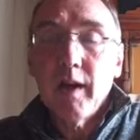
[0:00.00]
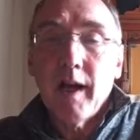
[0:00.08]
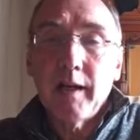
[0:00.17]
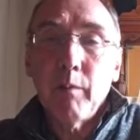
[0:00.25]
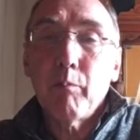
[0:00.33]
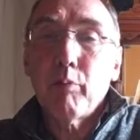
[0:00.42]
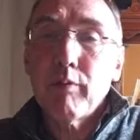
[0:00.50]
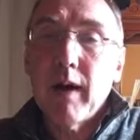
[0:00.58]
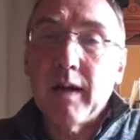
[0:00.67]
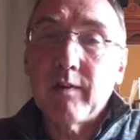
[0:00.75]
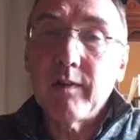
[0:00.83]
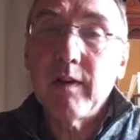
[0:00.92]
and
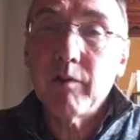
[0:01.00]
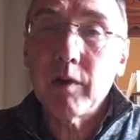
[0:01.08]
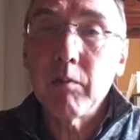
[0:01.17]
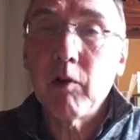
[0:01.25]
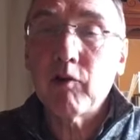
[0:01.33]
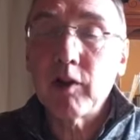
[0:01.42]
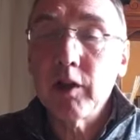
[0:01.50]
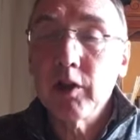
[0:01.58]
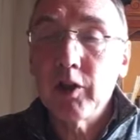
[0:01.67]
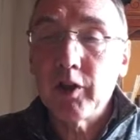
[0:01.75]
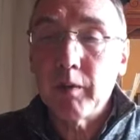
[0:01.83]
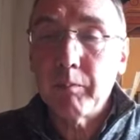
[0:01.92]
impress even the most
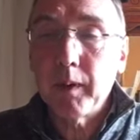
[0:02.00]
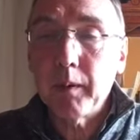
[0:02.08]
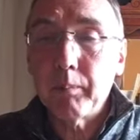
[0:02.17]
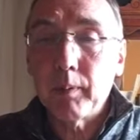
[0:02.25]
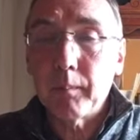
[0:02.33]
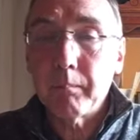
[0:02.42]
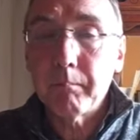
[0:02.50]
learned people.